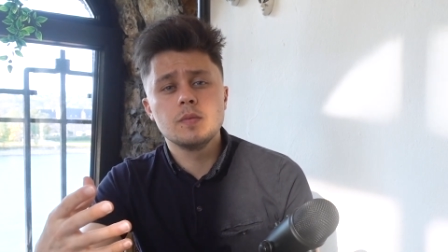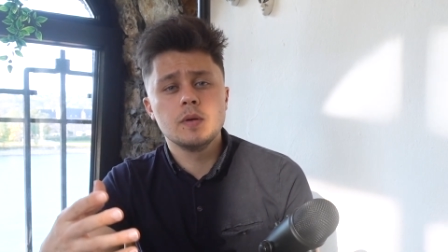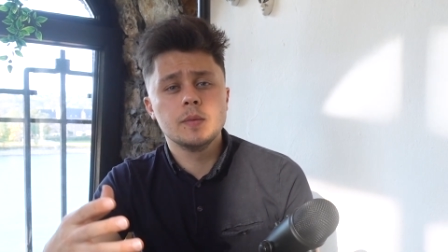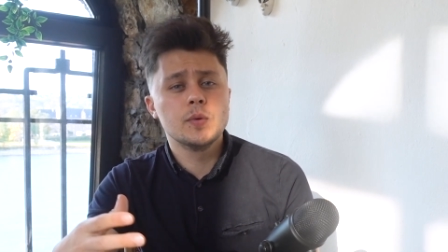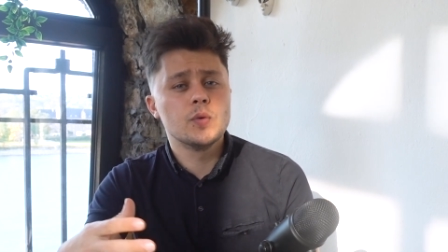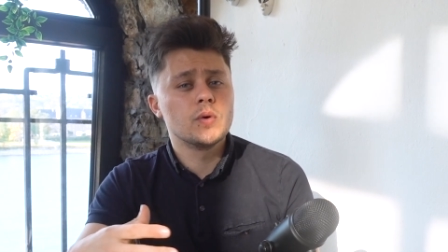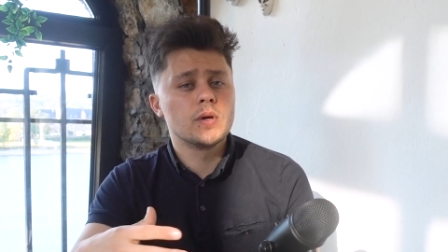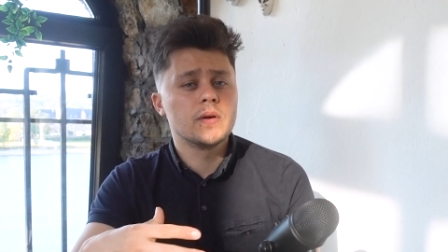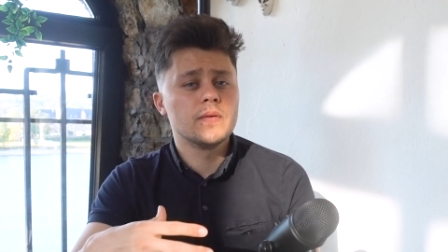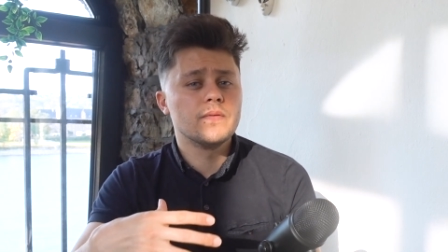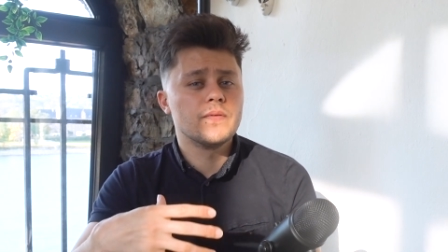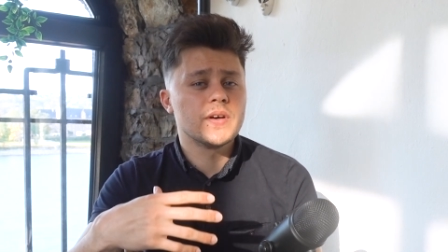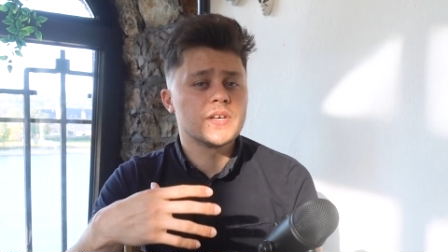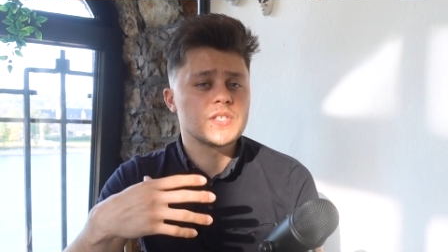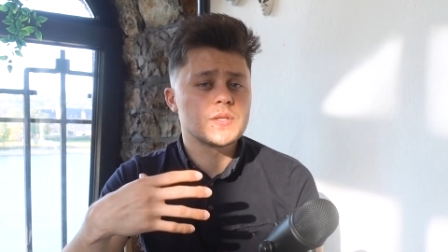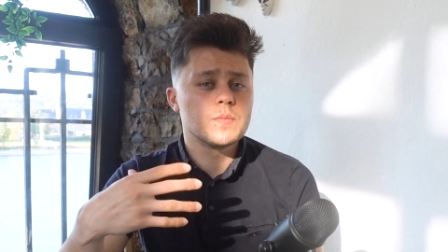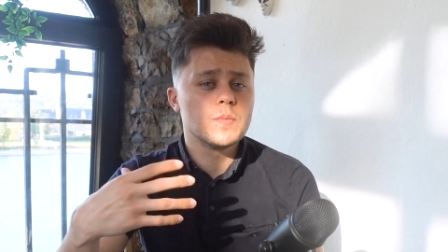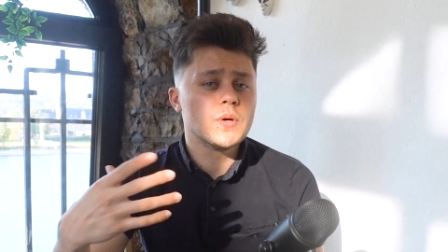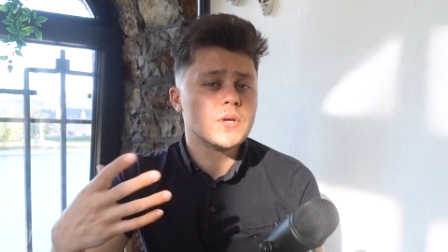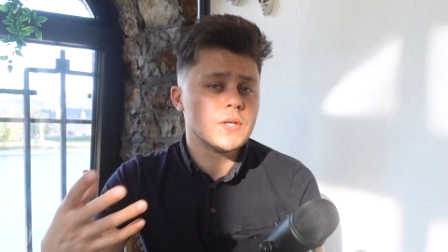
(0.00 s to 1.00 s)
People want to
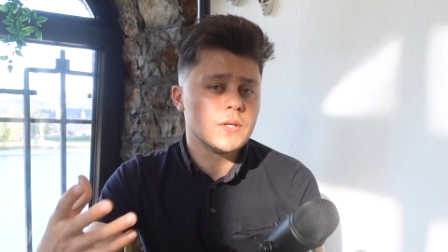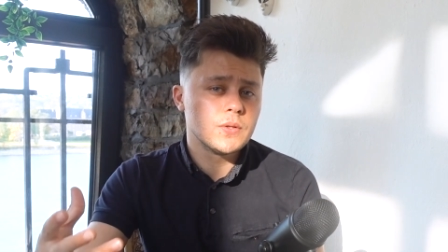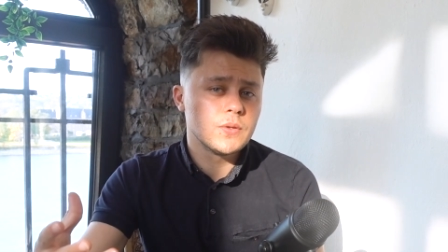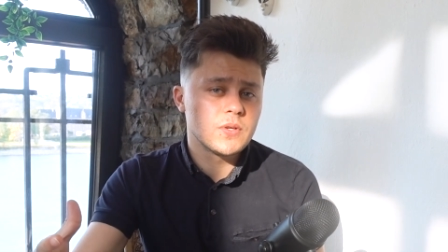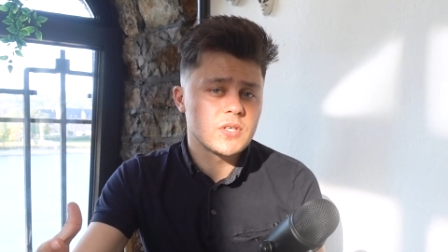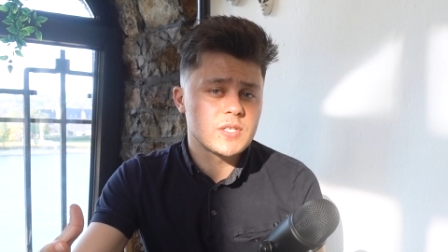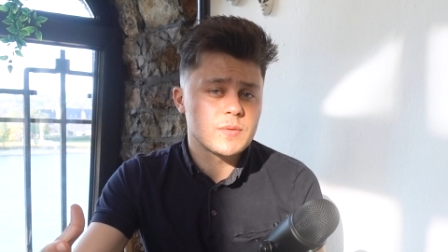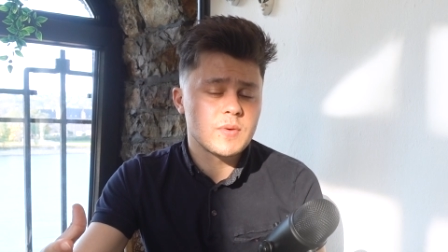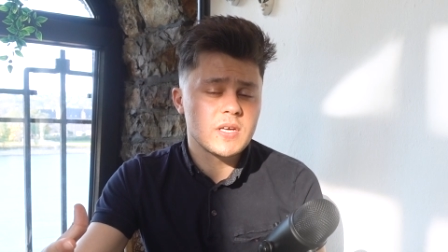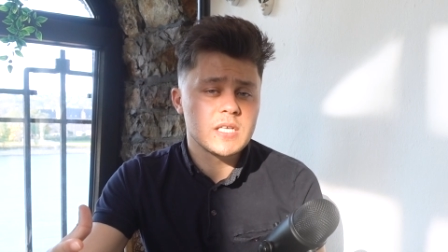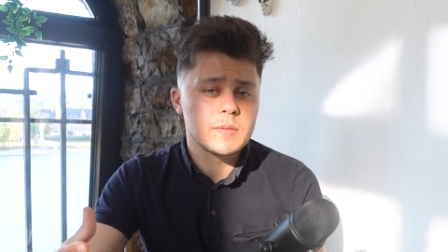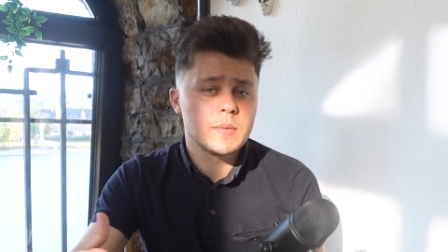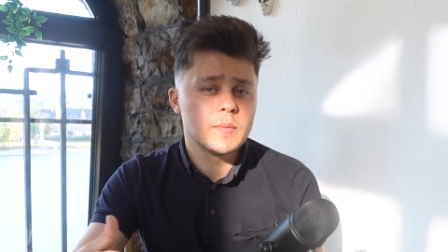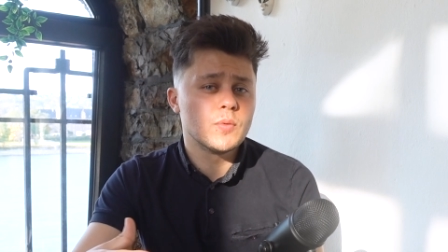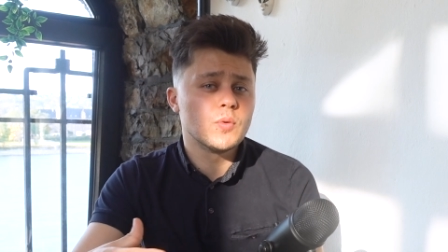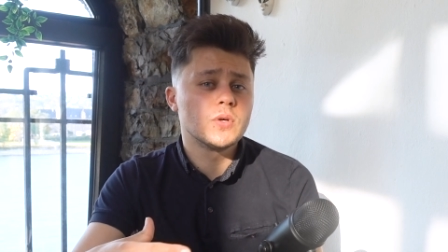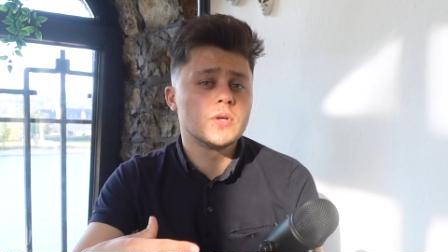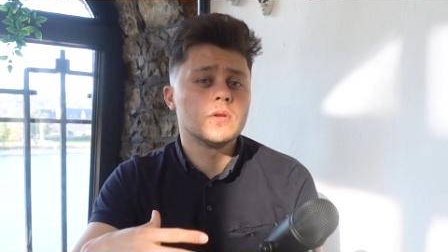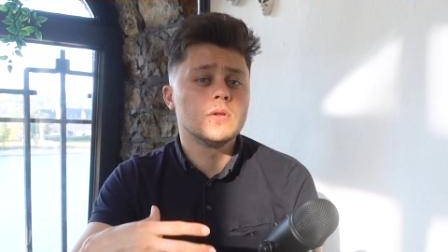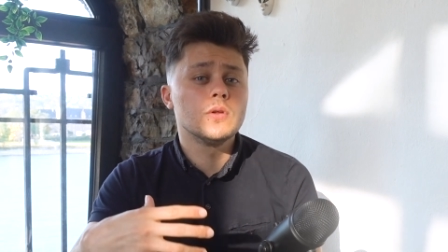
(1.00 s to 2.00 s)
invest money into the space. People
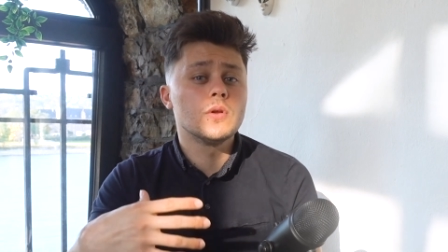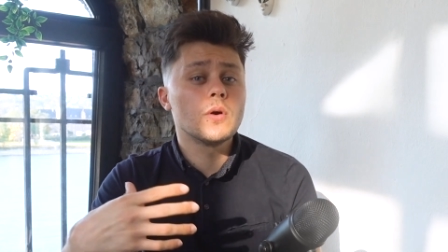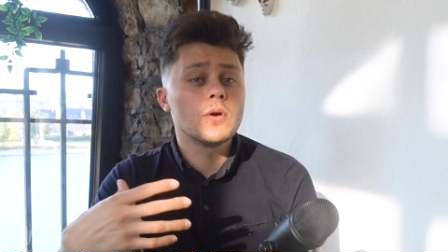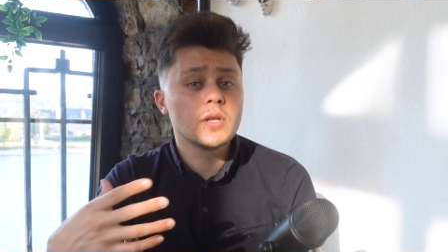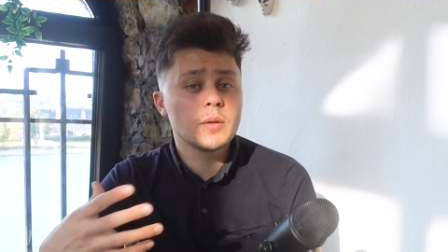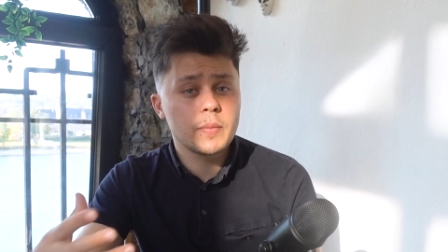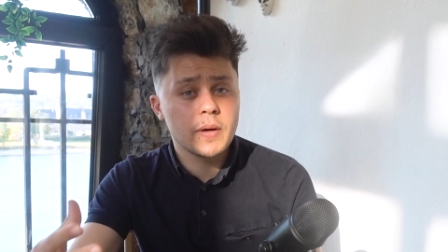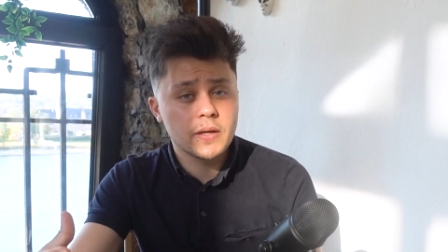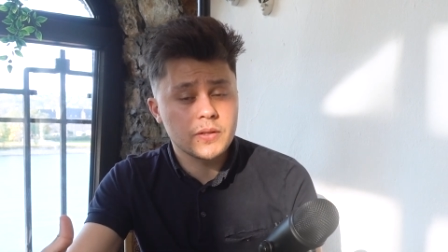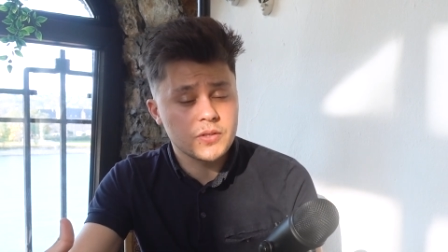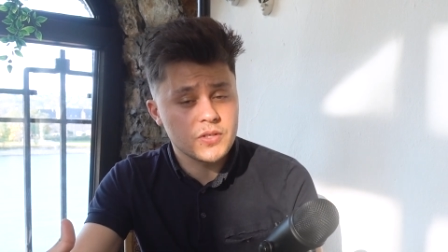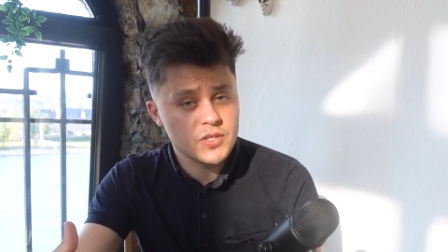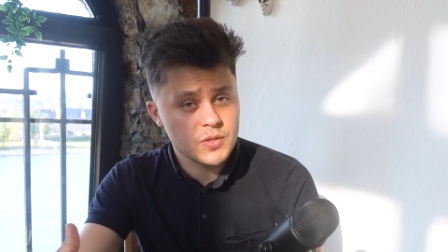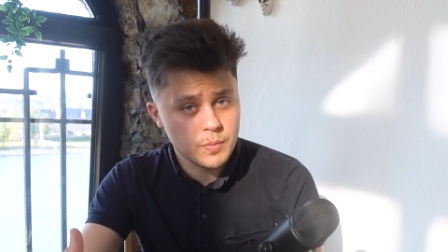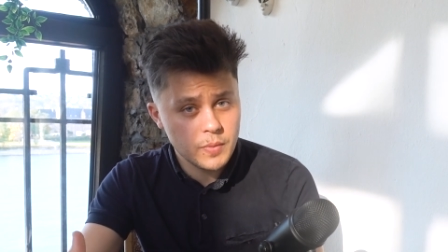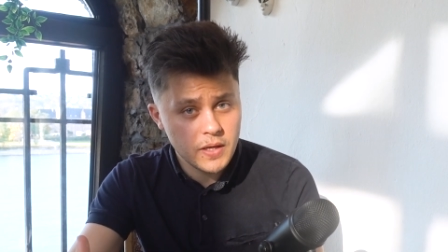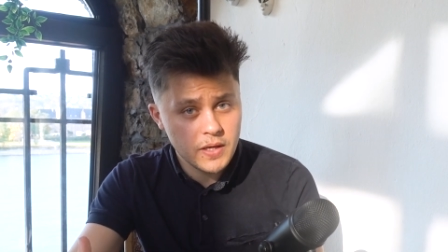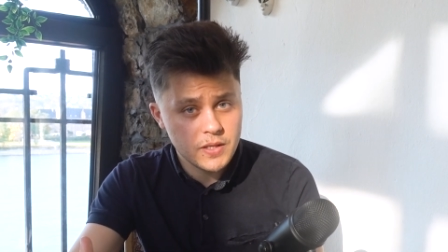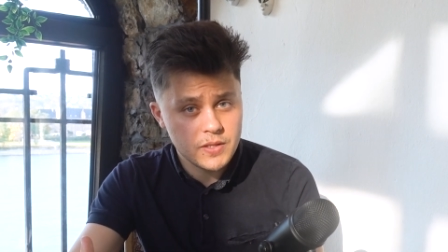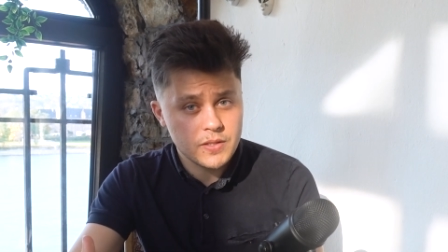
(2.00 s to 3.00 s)
want to learn about the
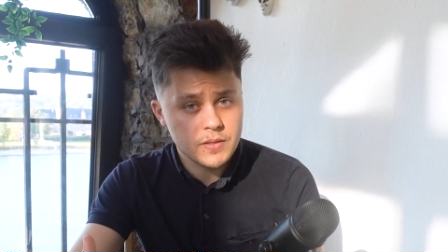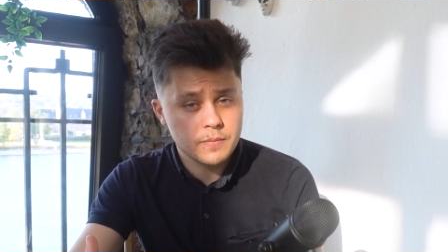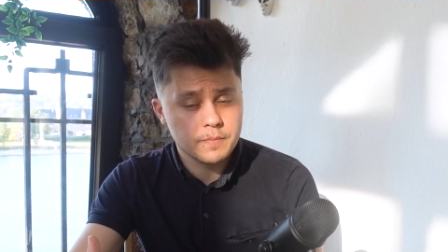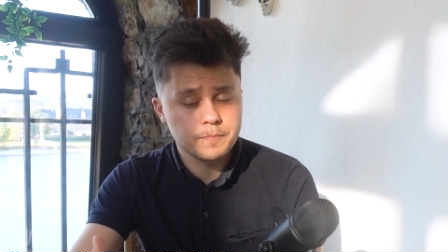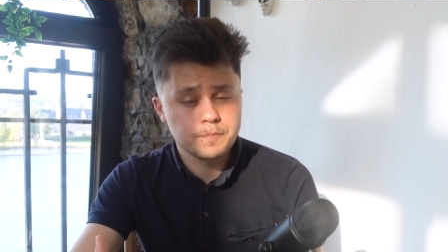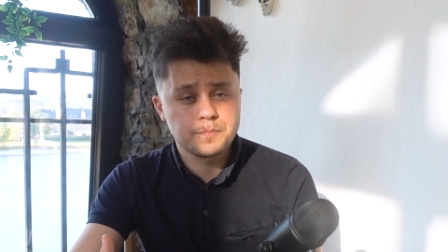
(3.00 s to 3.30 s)
space.